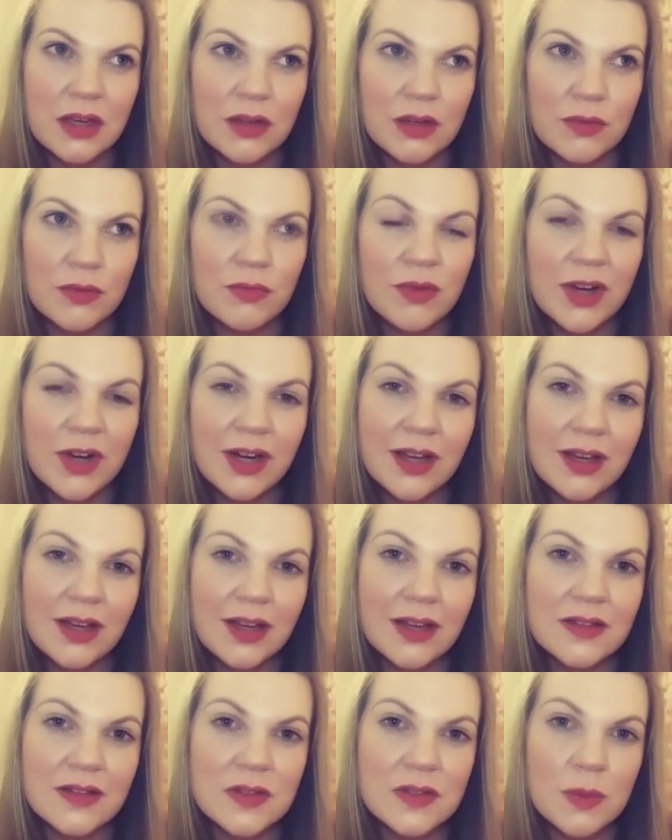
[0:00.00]
really,
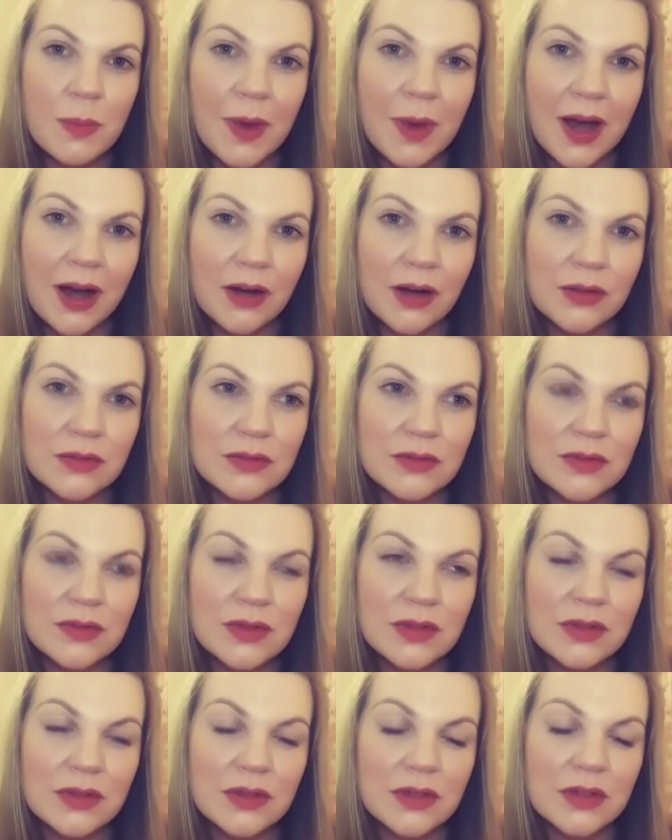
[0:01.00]
it's about
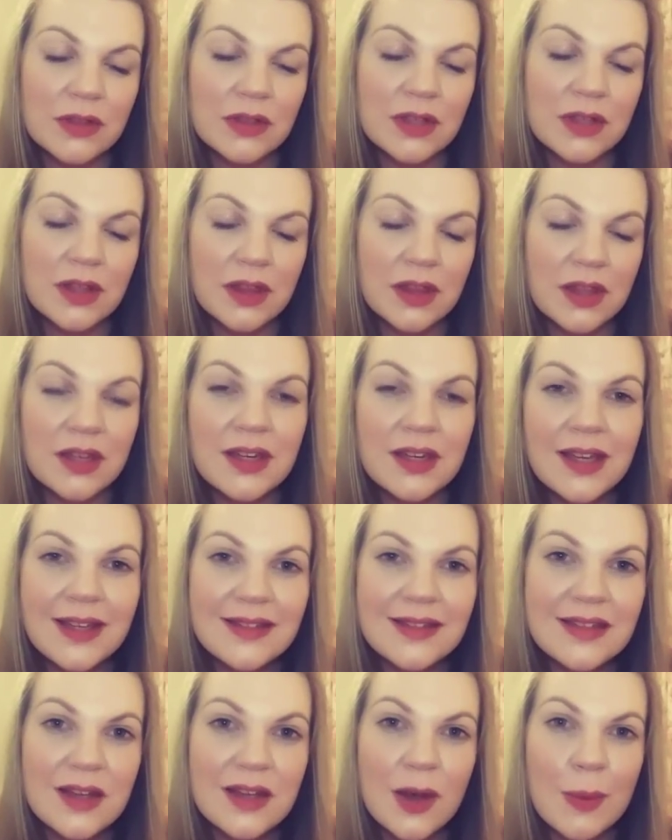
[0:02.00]
the need
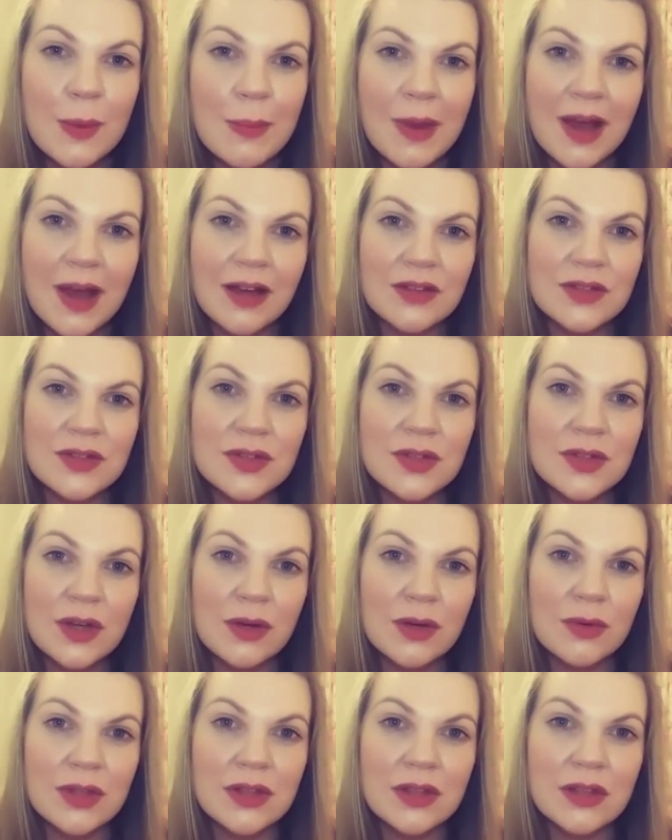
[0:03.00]
to come back to
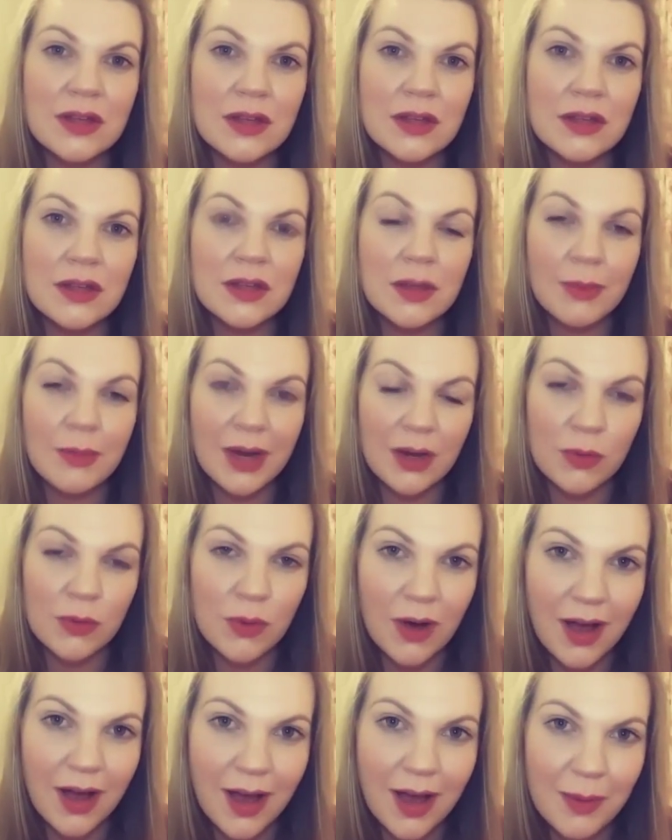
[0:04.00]
knowing that no matter
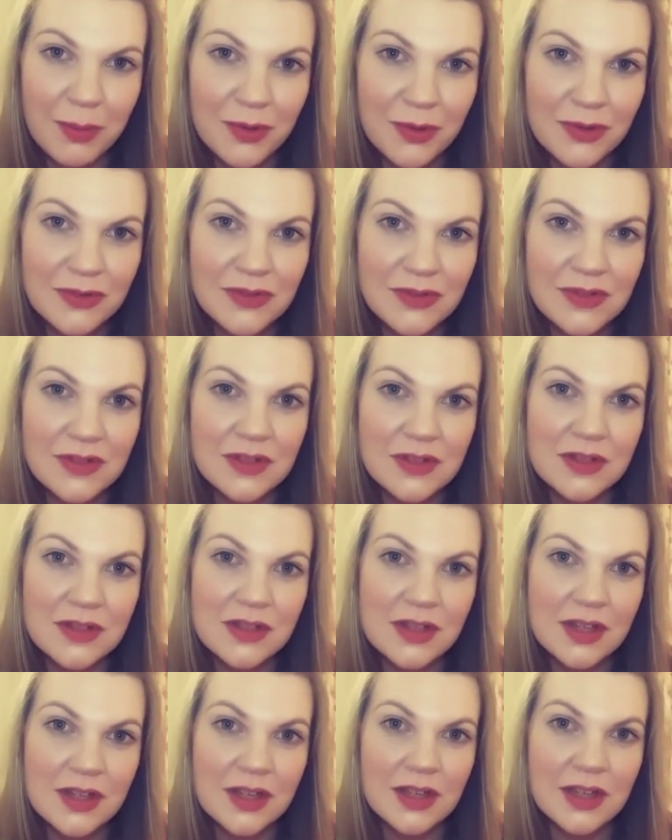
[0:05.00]
what happens,
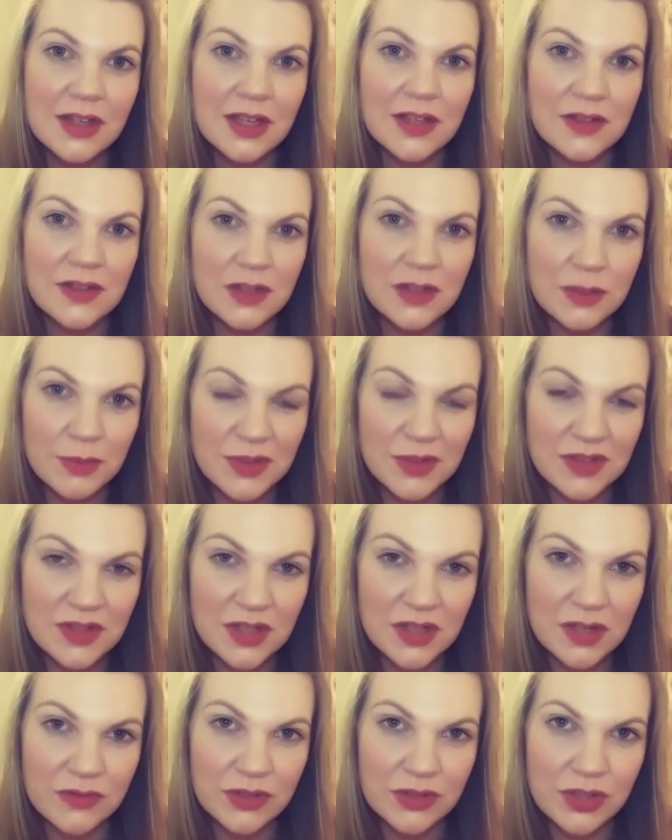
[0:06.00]
it's going to be
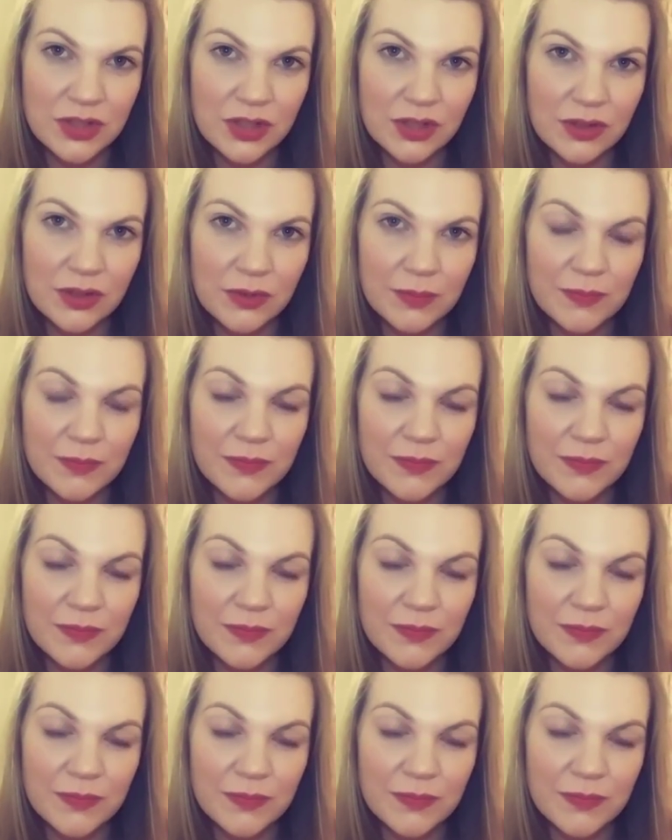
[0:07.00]
serving you.